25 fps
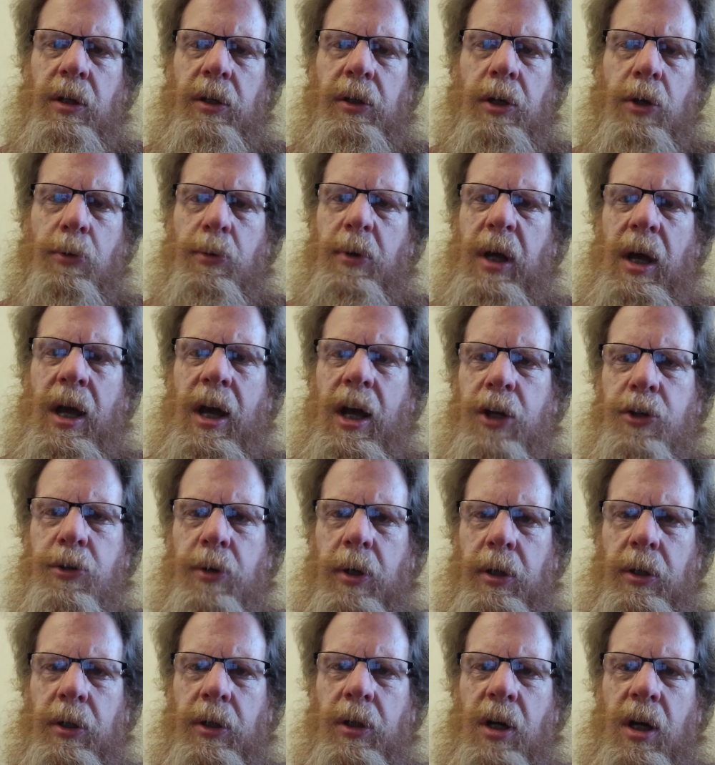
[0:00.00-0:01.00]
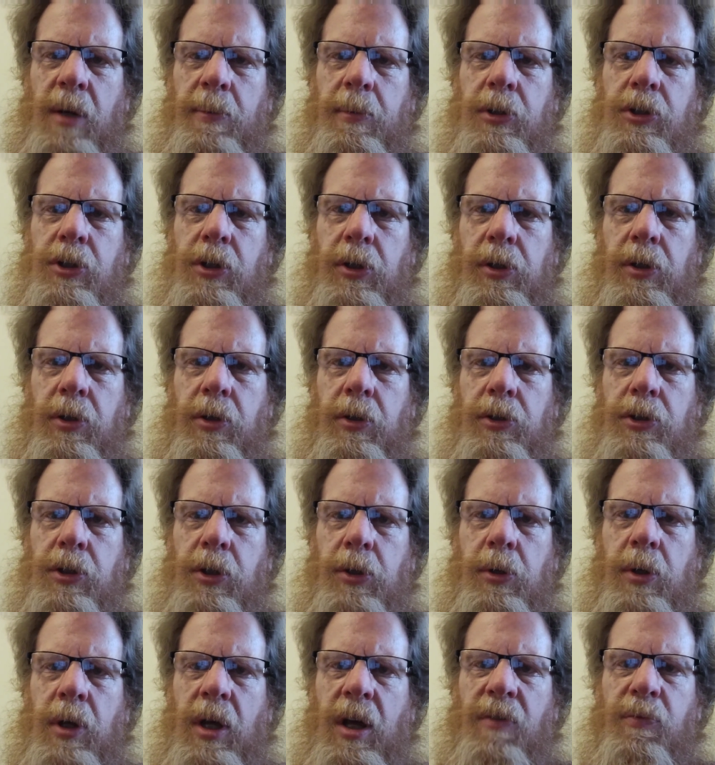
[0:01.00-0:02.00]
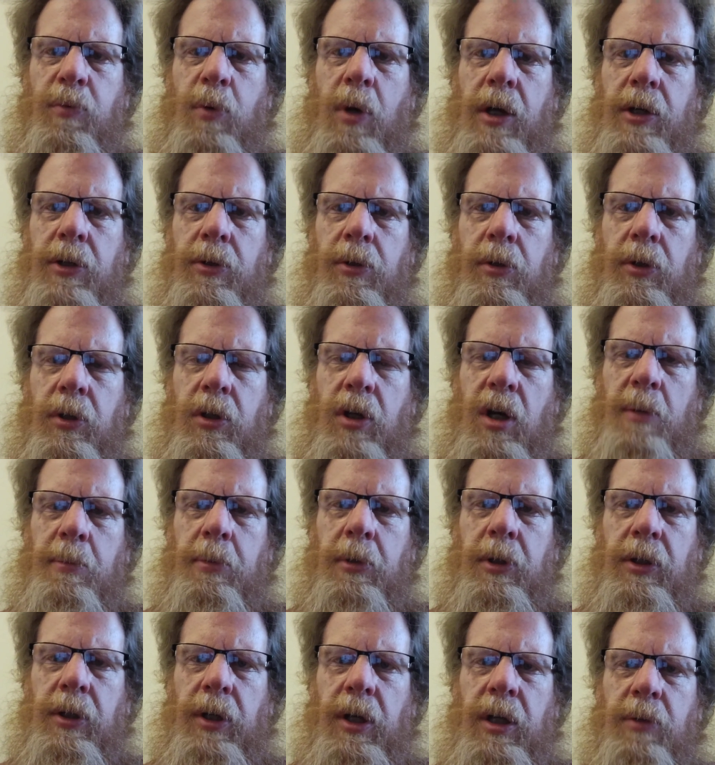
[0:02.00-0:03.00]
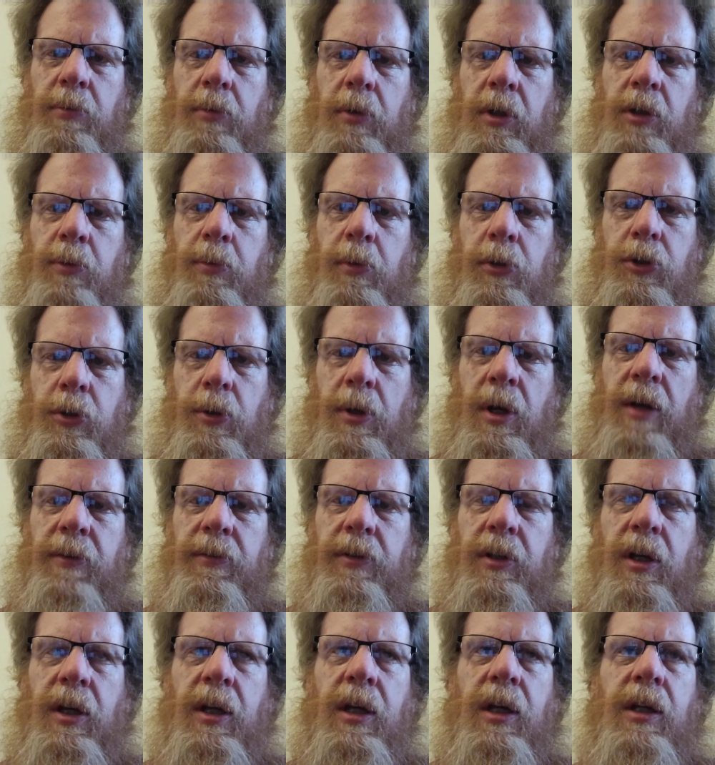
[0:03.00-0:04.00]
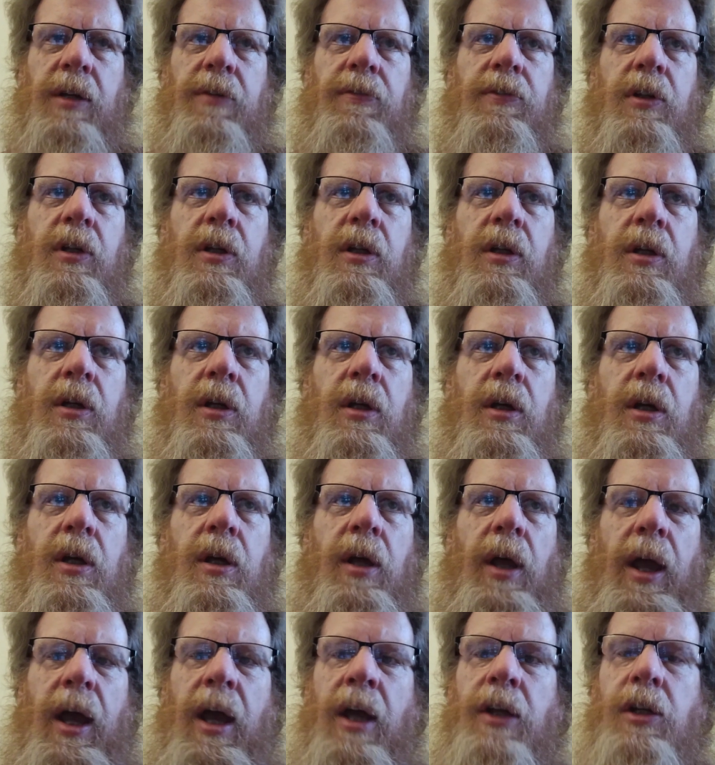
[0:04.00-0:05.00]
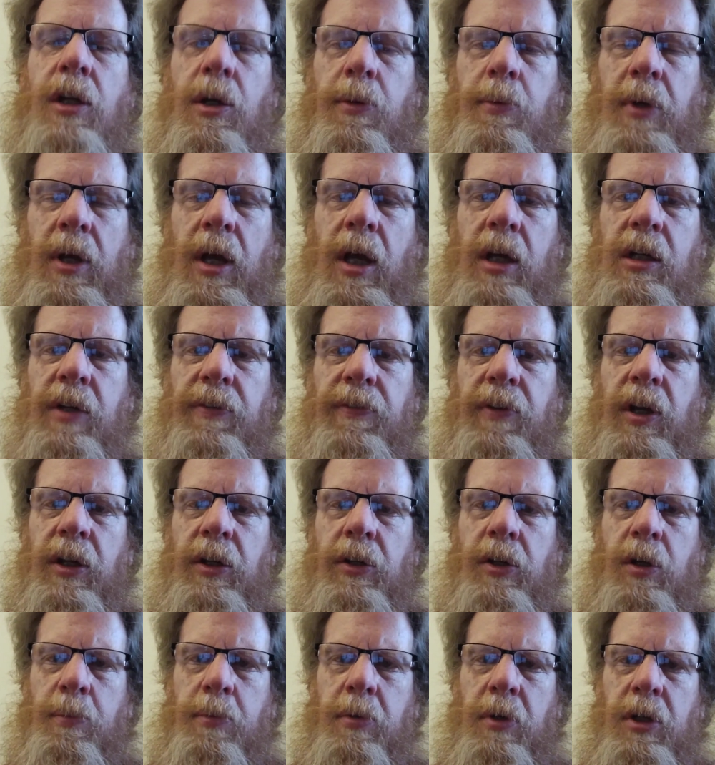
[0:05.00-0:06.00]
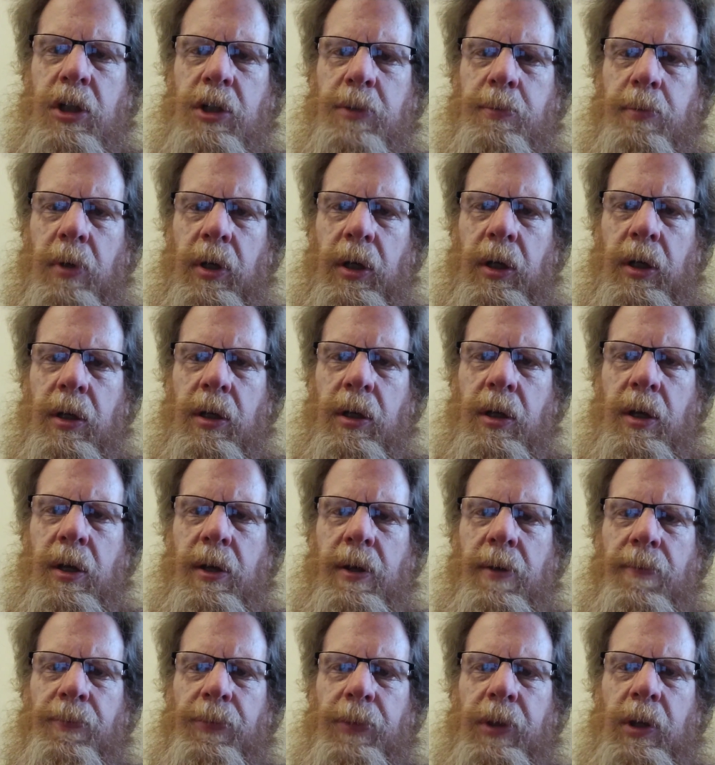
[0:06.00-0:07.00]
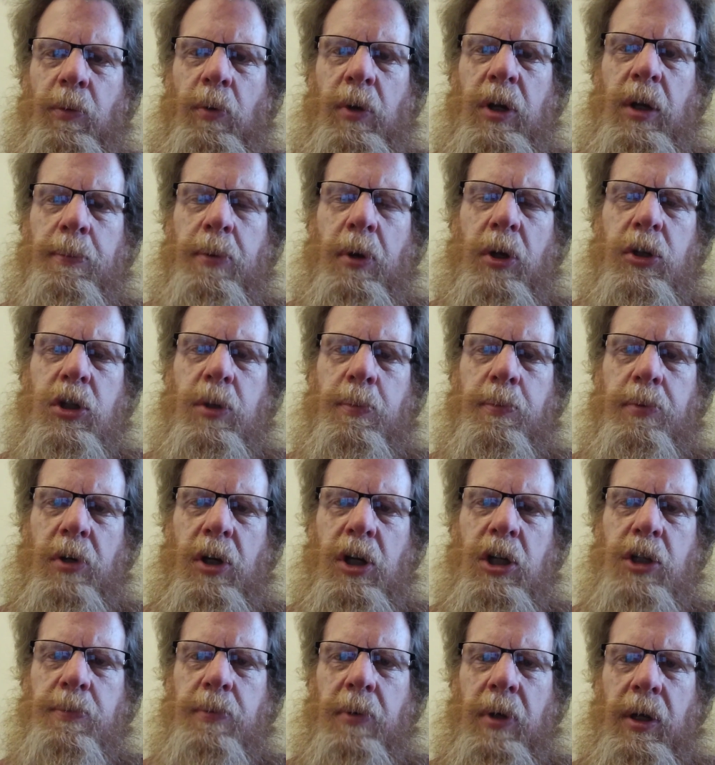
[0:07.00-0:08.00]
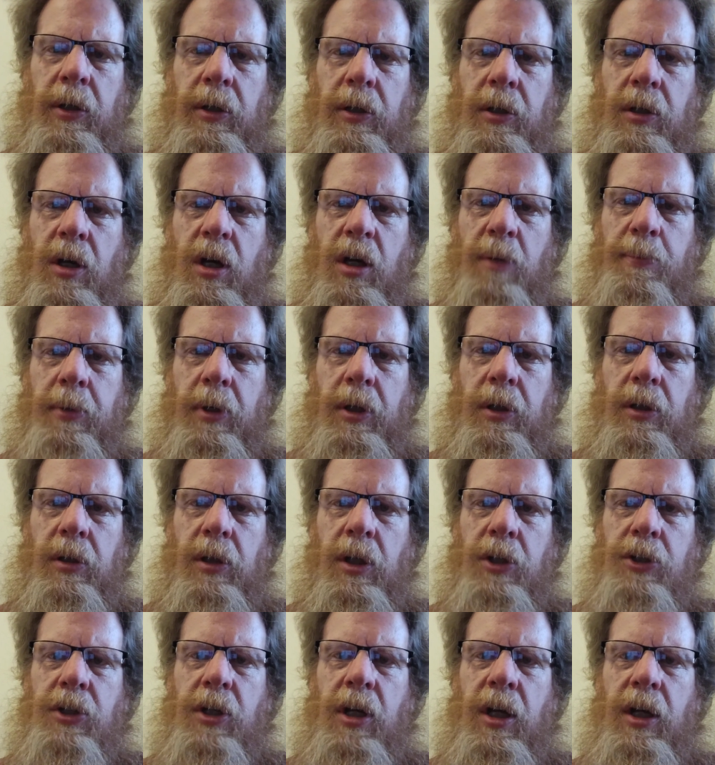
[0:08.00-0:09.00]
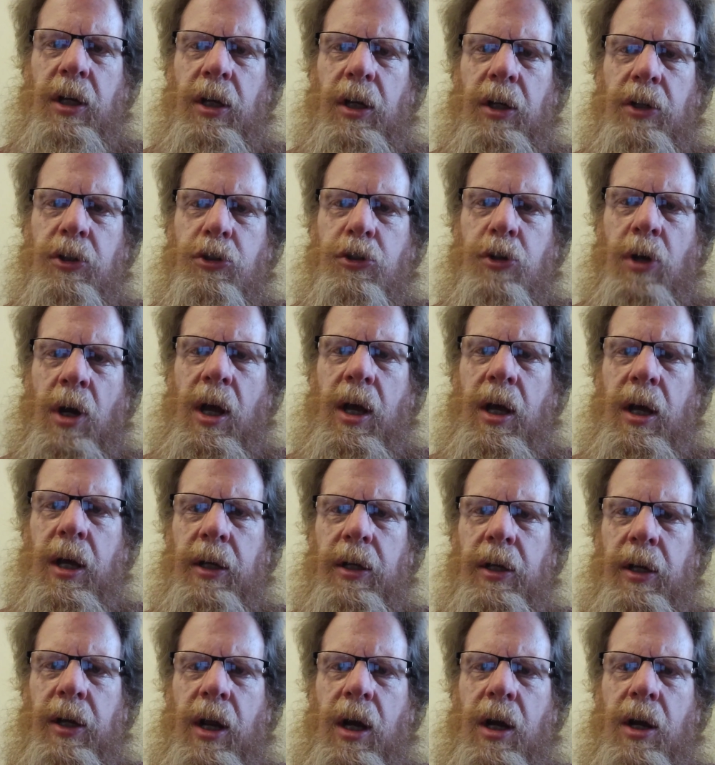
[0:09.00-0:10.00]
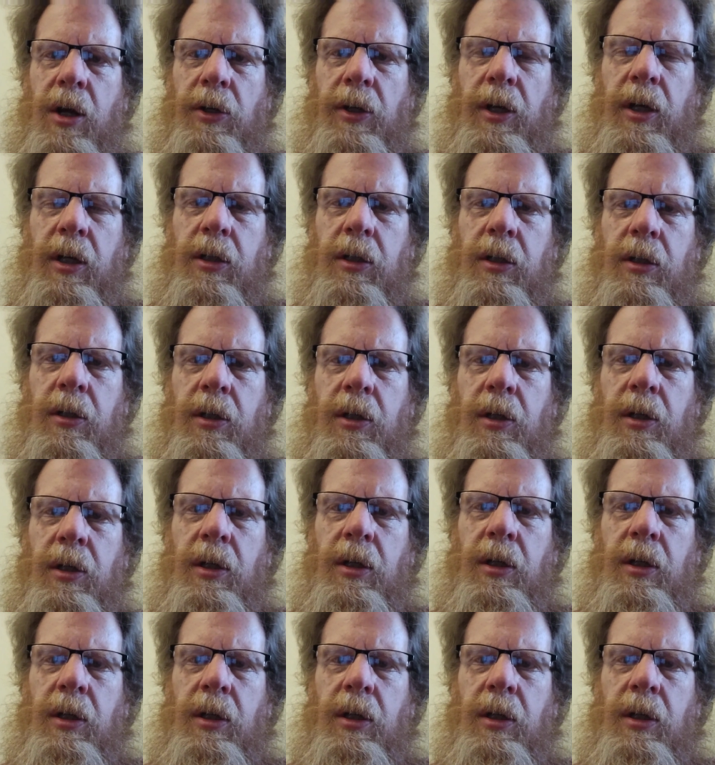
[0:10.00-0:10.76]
rehydrating the carpet, so you have water on the carpet to clean with, which you have to have, and you're reactivating your pre-spray. When you put your pre-spray in the carpet, let's say it's dried an hour later,